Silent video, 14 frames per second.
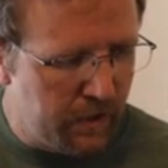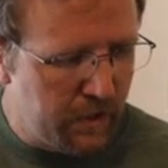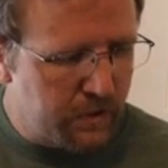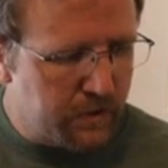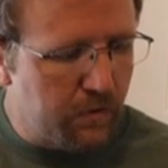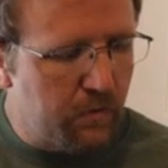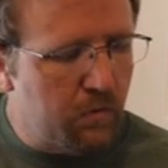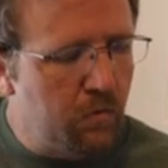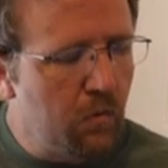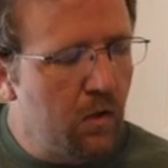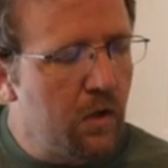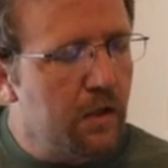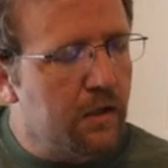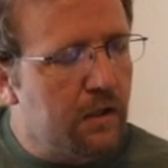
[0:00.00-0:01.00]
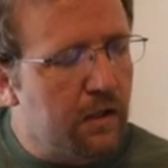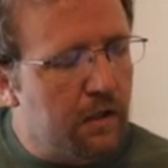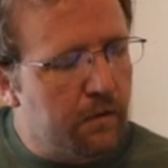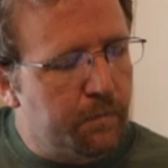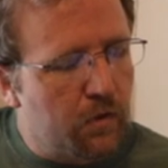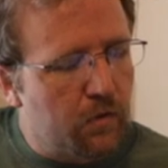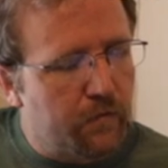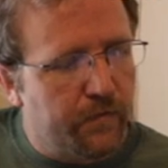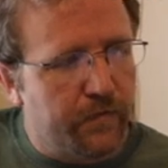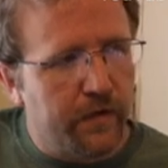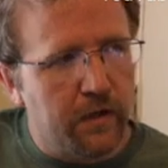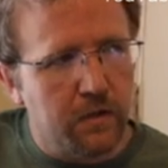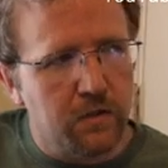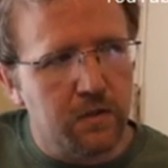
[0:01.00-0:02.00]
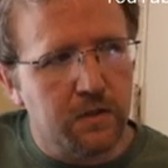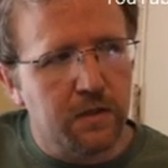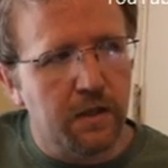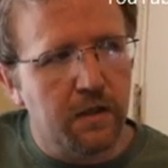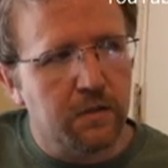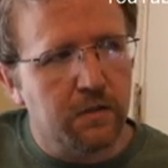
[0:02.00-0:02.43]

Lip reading: So keep your fingers there.